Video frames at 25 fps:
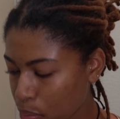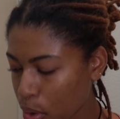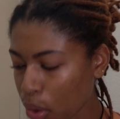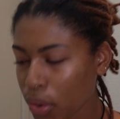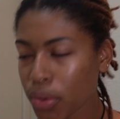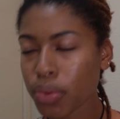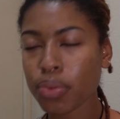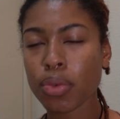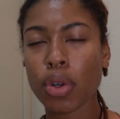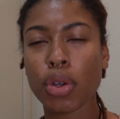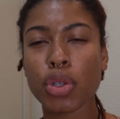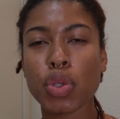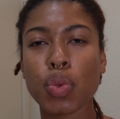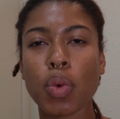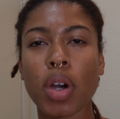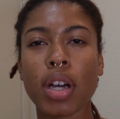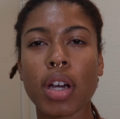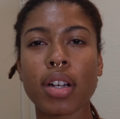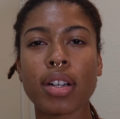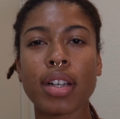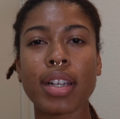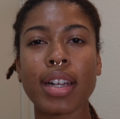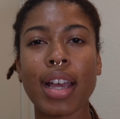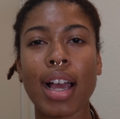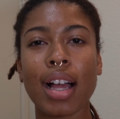Both
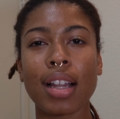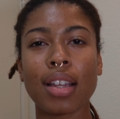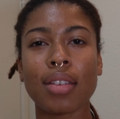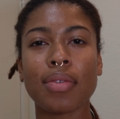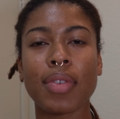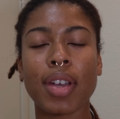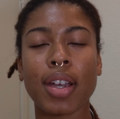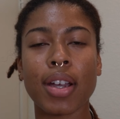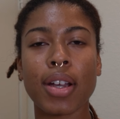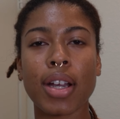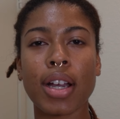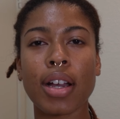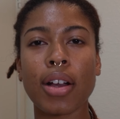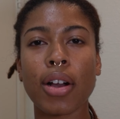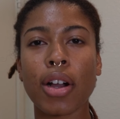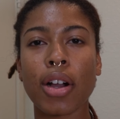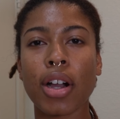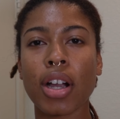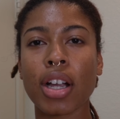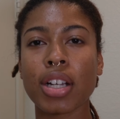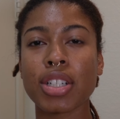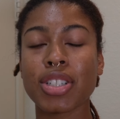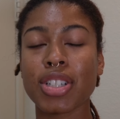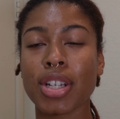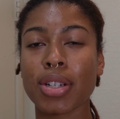rosewater and aloe vera
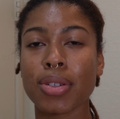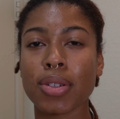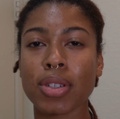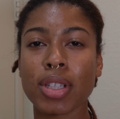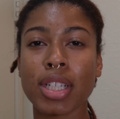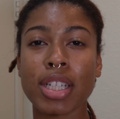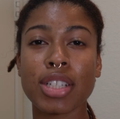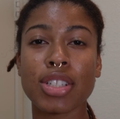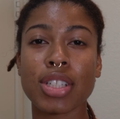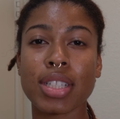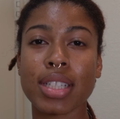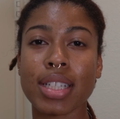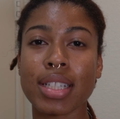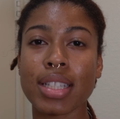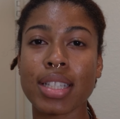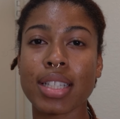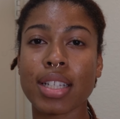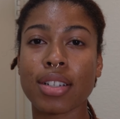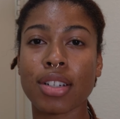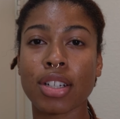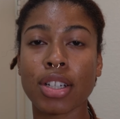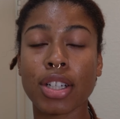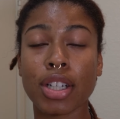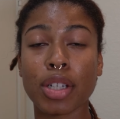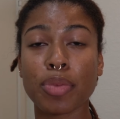are generally just
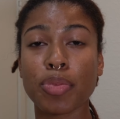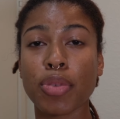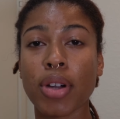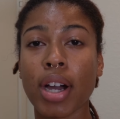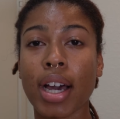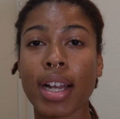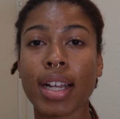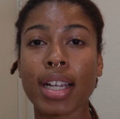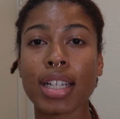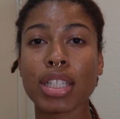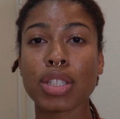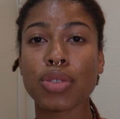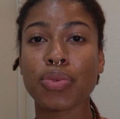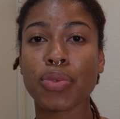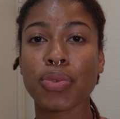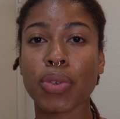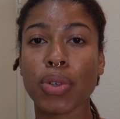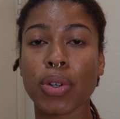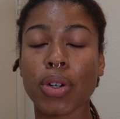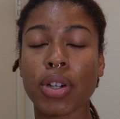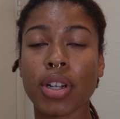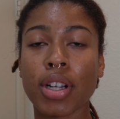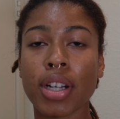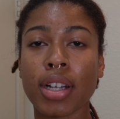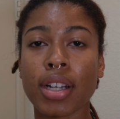considered good products
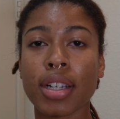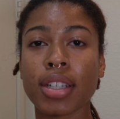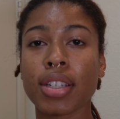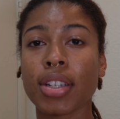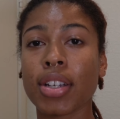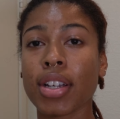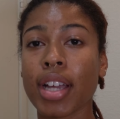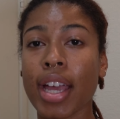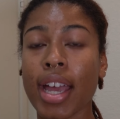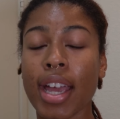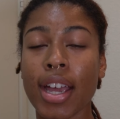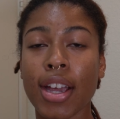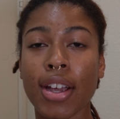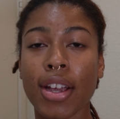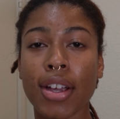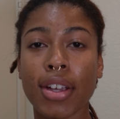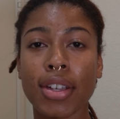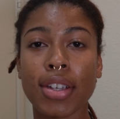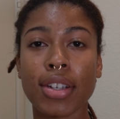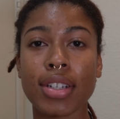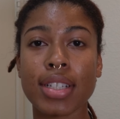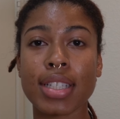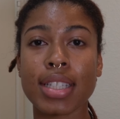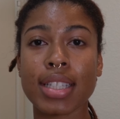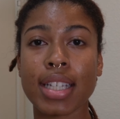for your hair,
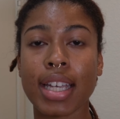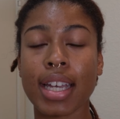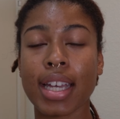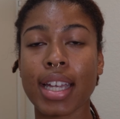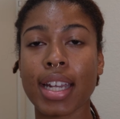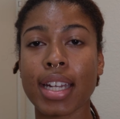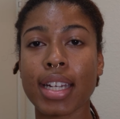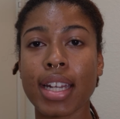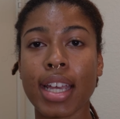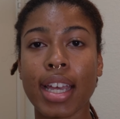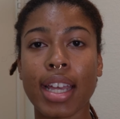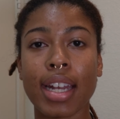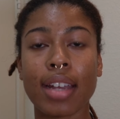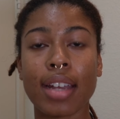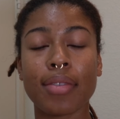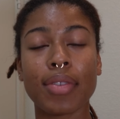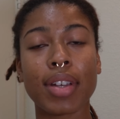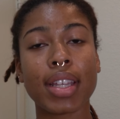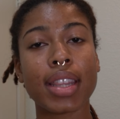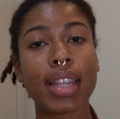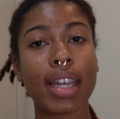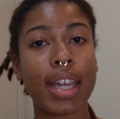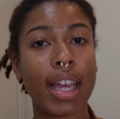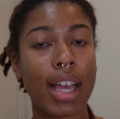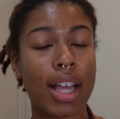your skin, and
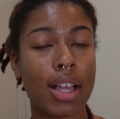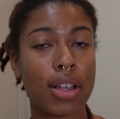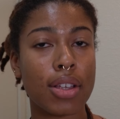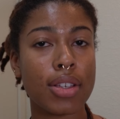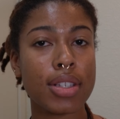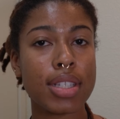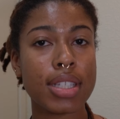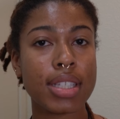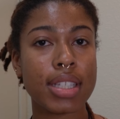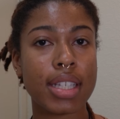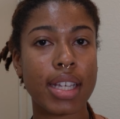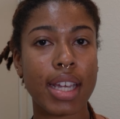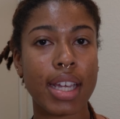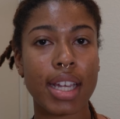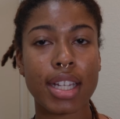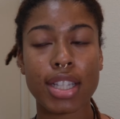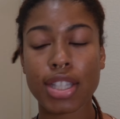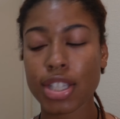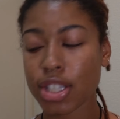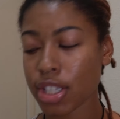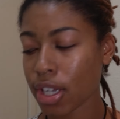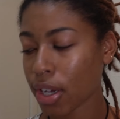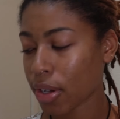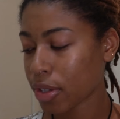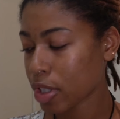everything else. And
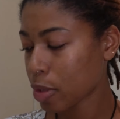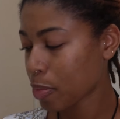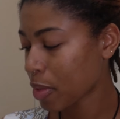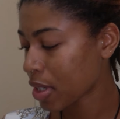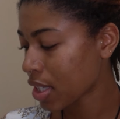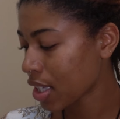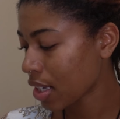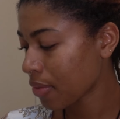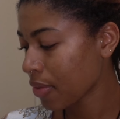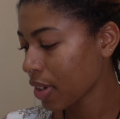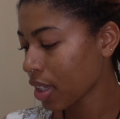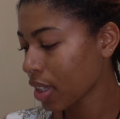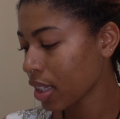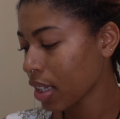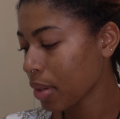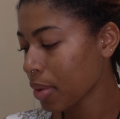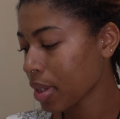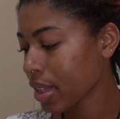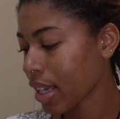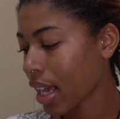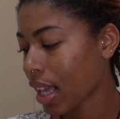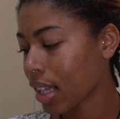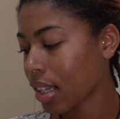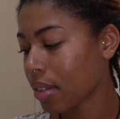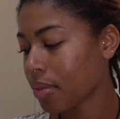so specifically with
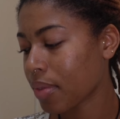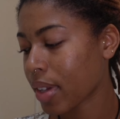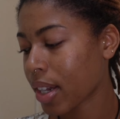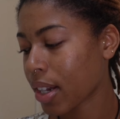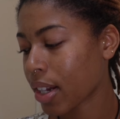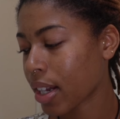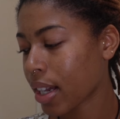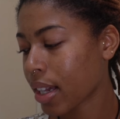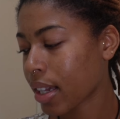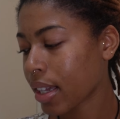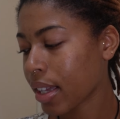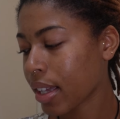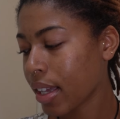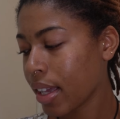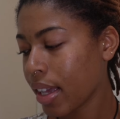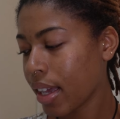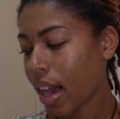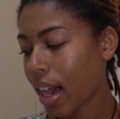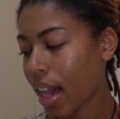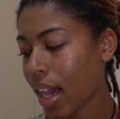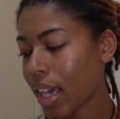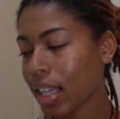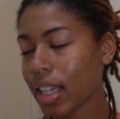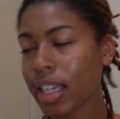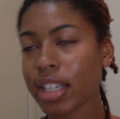aloe vera,
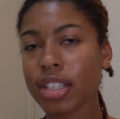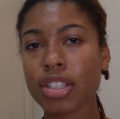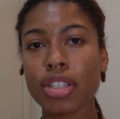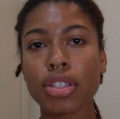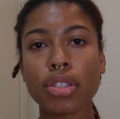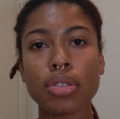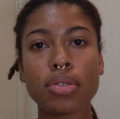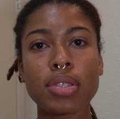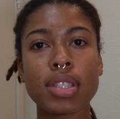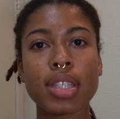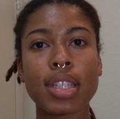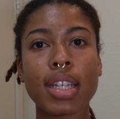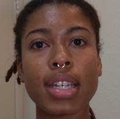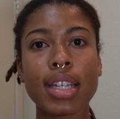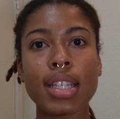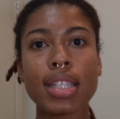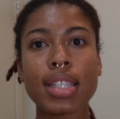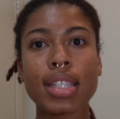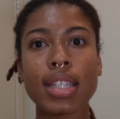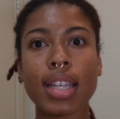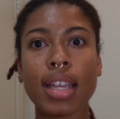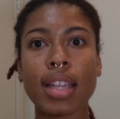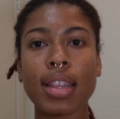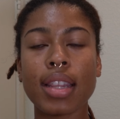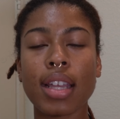I like to use
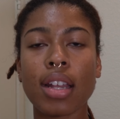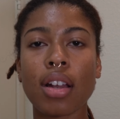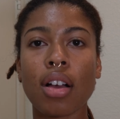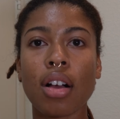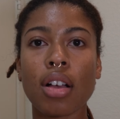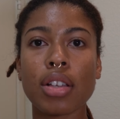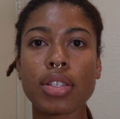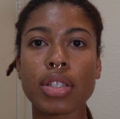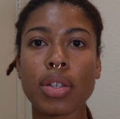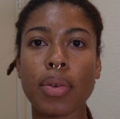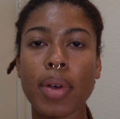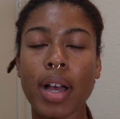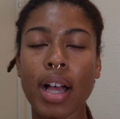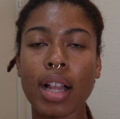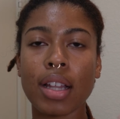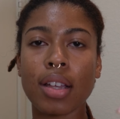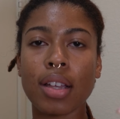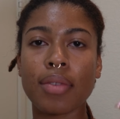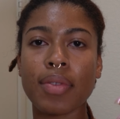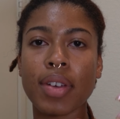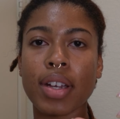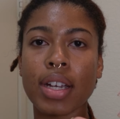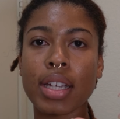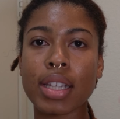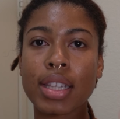this and then also aloe
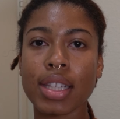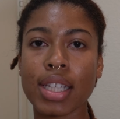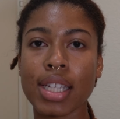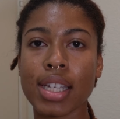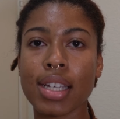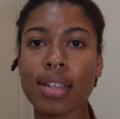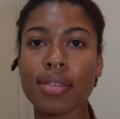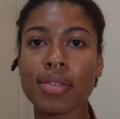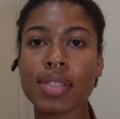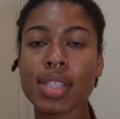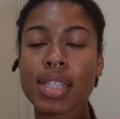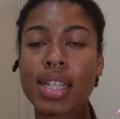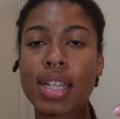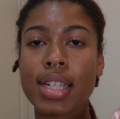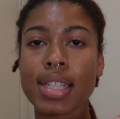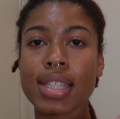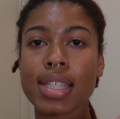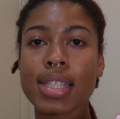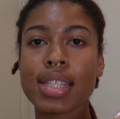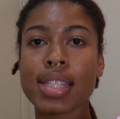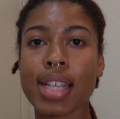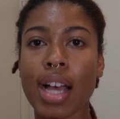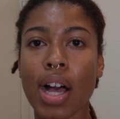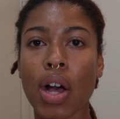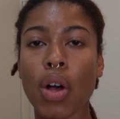vera leaves
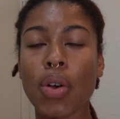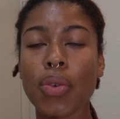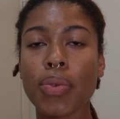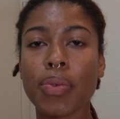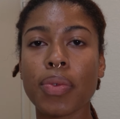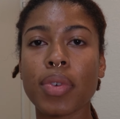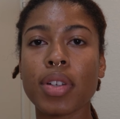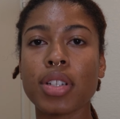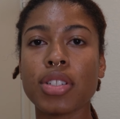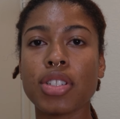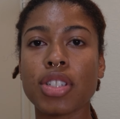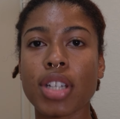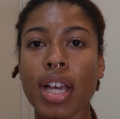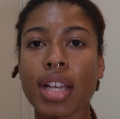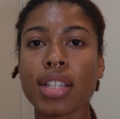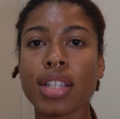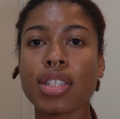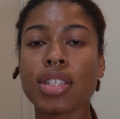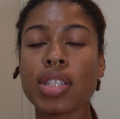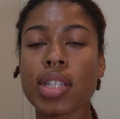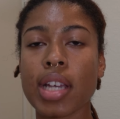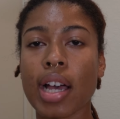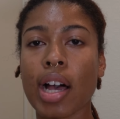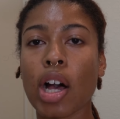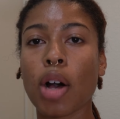itself
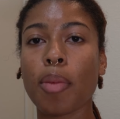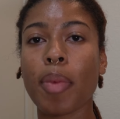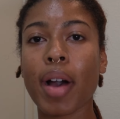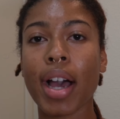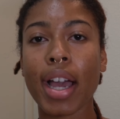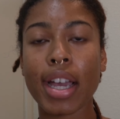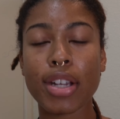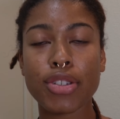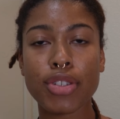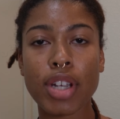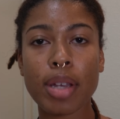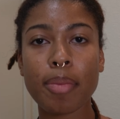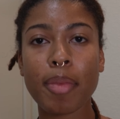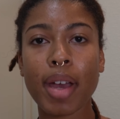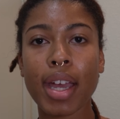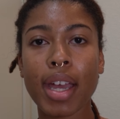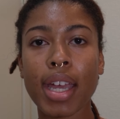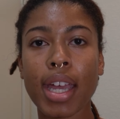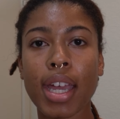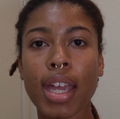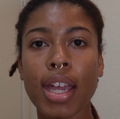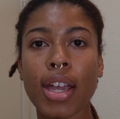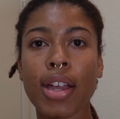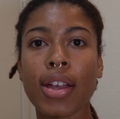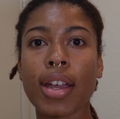just to help hydrate my
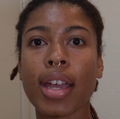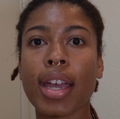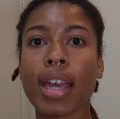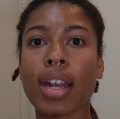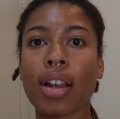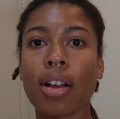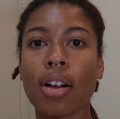hair and